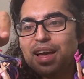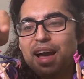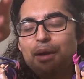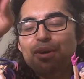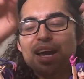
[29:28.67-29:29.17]

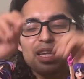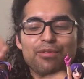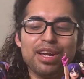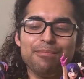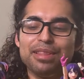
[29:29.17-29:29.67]
I would highly
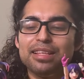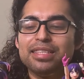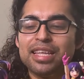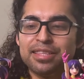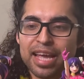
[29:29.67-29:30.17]
recommend the
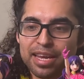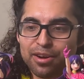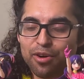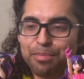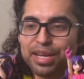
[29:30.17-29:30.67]

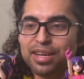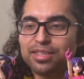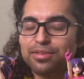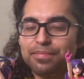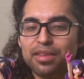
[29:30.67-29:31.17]
Tenitol
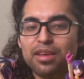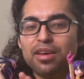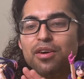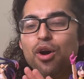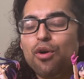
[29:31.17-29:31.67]

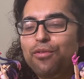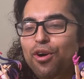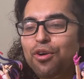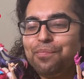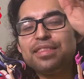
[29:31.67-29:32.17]
because overall,